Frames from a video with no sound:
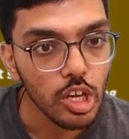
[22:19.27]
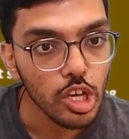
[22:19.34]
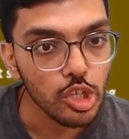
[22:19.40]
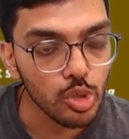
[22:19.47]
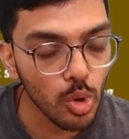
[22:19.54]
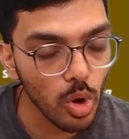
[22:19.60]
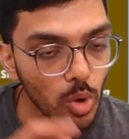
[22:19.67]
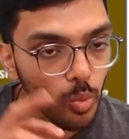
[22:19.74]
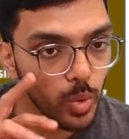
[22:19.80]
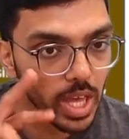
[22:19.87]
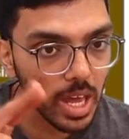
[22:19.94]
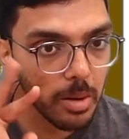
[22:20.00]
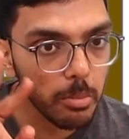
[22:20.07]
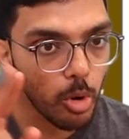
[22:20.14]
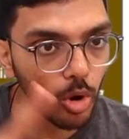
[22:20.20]
So we
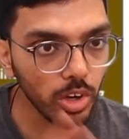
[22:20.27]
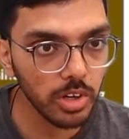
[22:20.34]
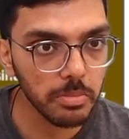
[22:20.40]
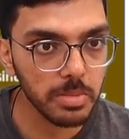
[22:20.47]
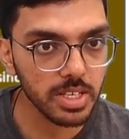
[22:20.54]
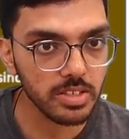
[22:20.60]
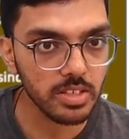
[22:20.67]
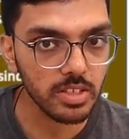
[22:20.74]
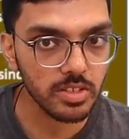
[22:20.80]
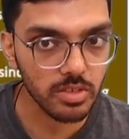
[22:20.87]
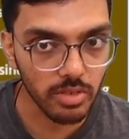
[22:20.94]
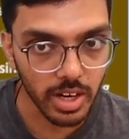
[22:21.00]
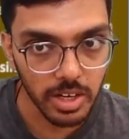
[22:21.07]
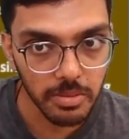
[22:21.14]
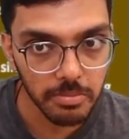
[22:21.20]
are a modern business,
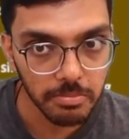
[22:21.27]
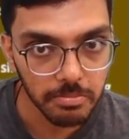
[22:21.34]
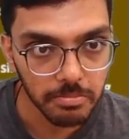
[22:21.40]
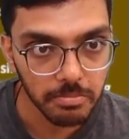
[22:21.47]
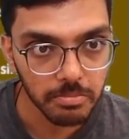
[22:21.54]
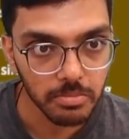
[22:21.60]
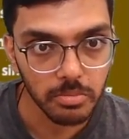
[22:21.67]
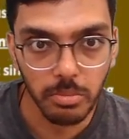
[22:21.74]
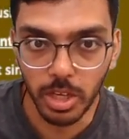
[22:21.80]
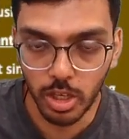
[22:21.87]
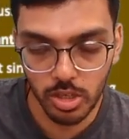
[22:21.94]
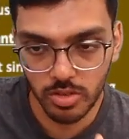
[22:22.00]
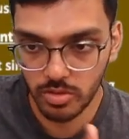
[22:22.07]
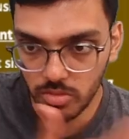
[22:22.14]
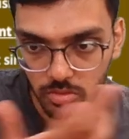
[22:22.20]
right?
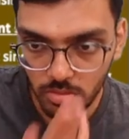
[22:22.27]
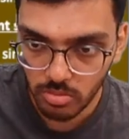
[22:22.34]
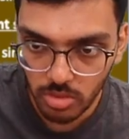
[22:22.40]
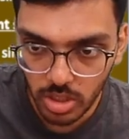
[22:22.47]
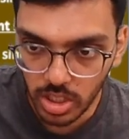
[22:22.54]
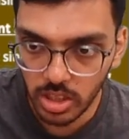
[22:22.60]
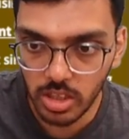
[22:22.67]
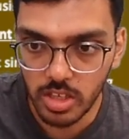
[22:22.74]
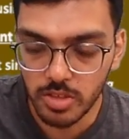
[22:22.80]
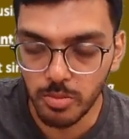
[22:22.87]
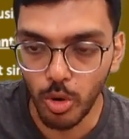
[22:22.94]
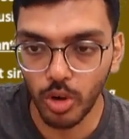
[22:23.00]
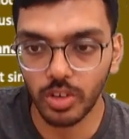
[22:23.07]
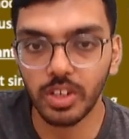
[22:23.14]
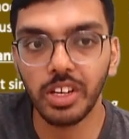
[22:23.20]
Because in this
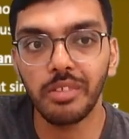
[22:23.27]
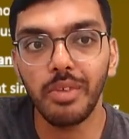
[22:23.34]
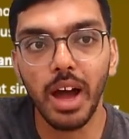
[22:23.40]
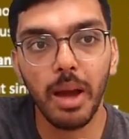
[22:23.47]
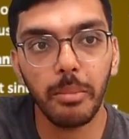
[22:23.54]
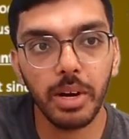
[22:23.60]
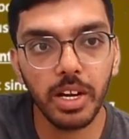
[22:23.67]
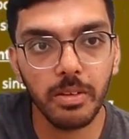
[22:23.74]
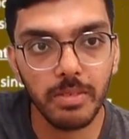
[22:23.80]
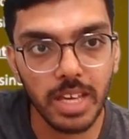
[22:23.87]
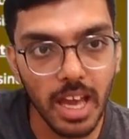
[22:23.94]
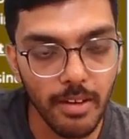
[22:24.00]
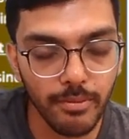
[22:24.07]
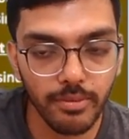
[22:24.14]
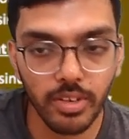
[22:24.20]
modern environment, we
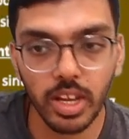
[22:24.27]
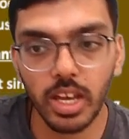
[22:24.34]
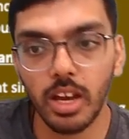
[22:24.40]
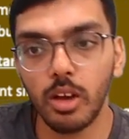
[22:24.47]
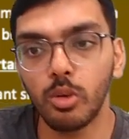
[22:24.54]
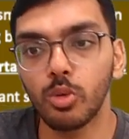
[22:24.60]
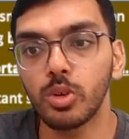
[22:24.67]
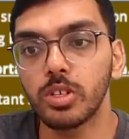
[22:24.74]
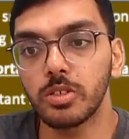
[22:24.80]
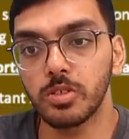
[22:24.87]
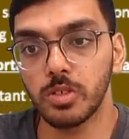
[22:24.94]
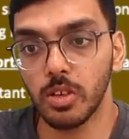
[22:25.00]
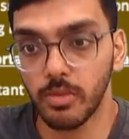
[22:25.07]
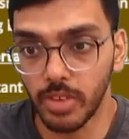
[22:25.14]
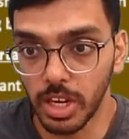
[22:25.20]
have Freya, who is
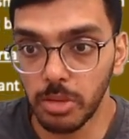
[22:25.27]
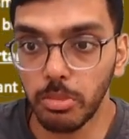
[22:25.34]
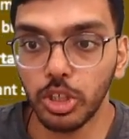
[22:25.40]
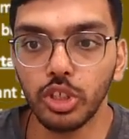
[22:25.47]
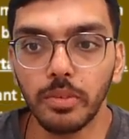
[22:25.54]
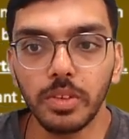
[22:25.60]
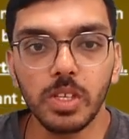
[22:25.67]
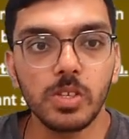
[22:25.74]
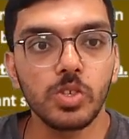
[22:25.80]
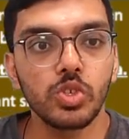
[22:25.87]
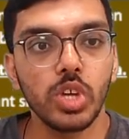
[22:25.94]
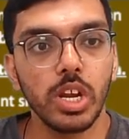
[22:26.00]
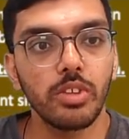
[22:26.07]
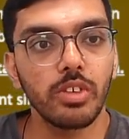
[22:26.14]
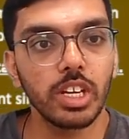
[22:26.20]
very much of this
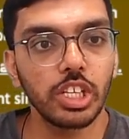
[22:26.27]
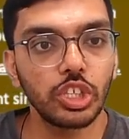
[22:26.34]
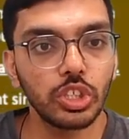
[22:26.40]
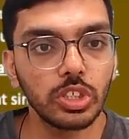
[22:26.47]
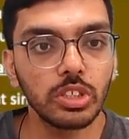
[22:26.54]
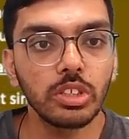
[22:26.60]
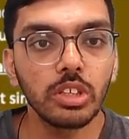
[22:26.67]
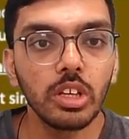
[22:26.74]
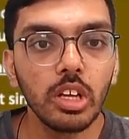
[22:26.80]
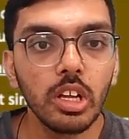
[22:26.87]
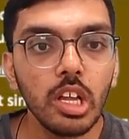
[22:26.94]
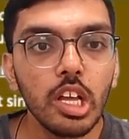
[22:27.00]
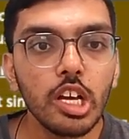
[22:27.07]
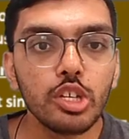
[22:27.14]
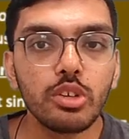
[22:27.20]
generation.
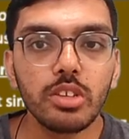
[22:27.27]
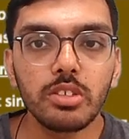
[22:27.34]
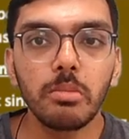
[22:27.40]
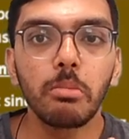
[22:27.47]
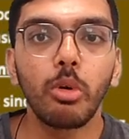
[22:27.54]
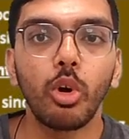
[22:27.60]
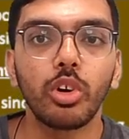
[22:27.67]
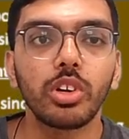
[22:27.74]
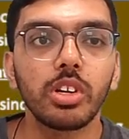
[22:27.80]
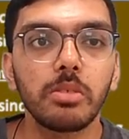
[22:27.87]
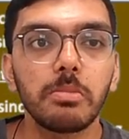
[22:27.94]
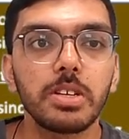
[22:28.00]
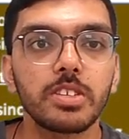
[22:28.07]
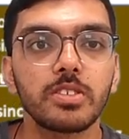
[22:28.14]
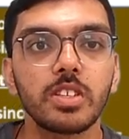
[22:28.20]
So as a modern
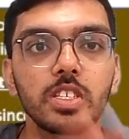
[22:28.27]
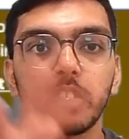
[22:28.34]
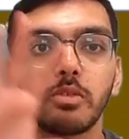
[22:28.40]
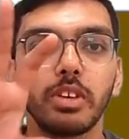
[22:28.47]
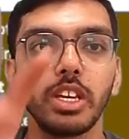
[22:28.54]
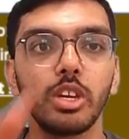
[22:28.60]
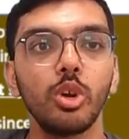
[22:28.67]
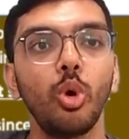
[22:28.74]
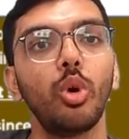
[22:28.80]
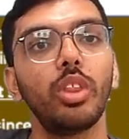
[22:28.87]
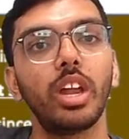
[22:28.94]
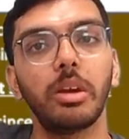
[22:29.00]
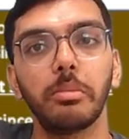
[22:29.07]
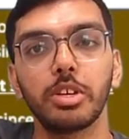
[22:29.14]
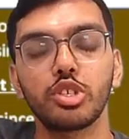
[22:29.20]
business, we know
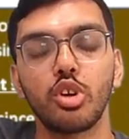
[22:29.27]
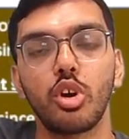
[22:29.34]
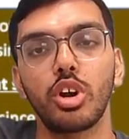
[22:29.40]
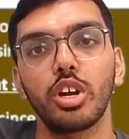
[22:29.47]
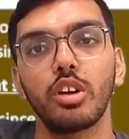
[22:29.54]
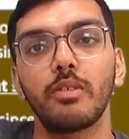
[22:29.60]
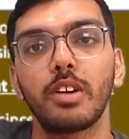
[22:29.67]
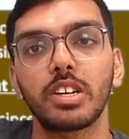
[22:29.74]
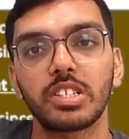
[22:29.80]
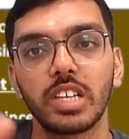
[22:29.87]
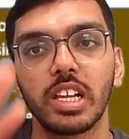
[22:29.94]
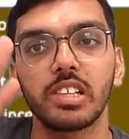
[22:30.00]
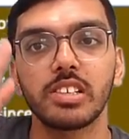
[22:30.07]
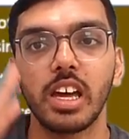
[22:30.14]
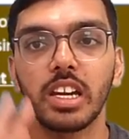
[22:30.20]
that majority of our
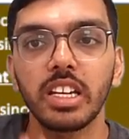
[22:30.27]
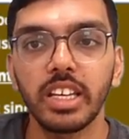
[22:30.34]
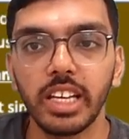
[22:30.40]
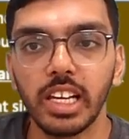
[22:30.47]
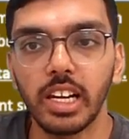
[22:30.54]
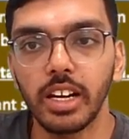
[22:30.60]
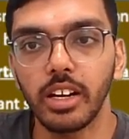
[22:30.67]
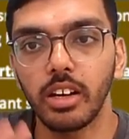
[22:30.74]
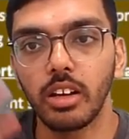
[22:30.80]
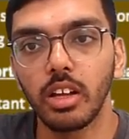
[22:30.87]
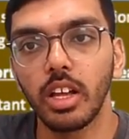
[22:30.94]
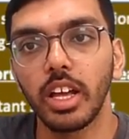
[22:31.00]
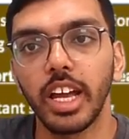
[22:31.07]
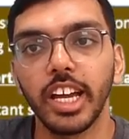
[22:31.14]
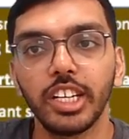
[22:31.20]
sales are in Keeland.
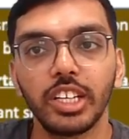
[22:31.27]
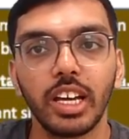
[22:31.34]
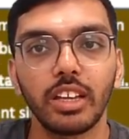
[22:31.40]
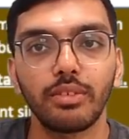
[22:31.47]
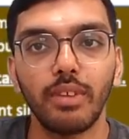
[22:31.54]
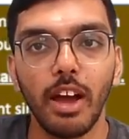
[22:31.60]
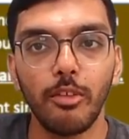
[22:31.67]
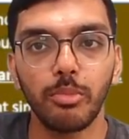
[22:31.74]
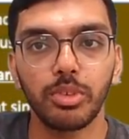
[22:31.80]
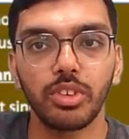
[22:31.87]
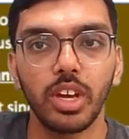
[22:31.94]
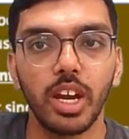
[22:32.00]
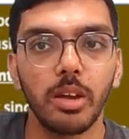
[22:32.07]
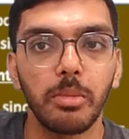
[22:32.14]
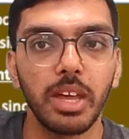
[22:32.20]
Asia is
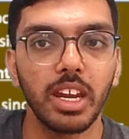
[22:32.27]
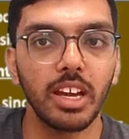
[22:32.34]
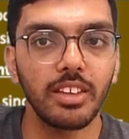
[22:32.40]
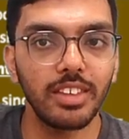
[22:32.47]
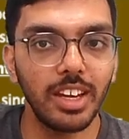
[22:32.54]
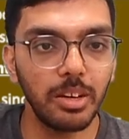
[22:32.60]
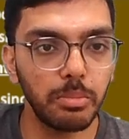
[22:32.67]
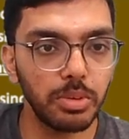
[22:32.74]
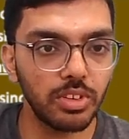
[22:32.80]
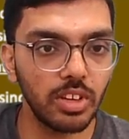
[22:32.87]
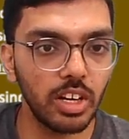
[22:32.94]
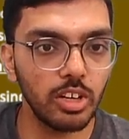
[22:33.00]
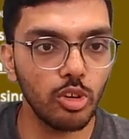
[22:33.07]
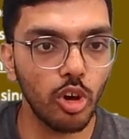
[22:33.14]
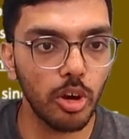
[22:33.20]
5%, America is
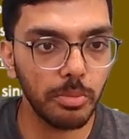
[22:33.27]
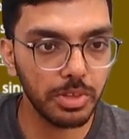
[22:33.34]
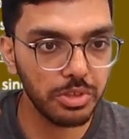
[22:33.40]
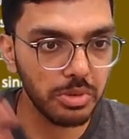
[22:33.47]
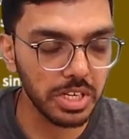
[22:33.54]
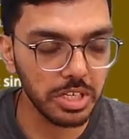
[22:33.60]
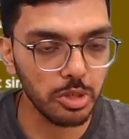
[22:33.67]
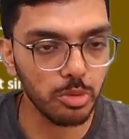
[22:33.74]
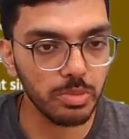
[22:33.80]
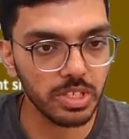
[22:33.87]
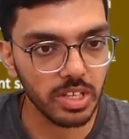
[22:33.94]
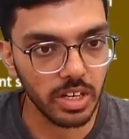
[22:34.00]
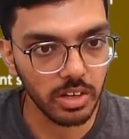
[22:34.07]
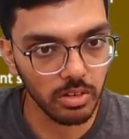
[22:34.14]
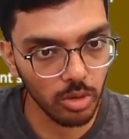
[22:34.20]
8%, Europe is
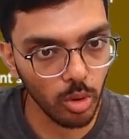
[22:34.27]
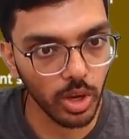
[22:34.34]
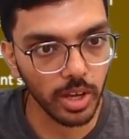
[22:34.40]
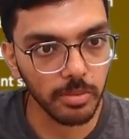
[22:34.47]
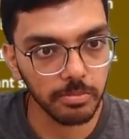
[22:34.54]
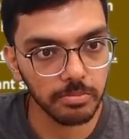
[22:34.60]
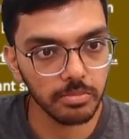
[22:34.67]
22%. Okay.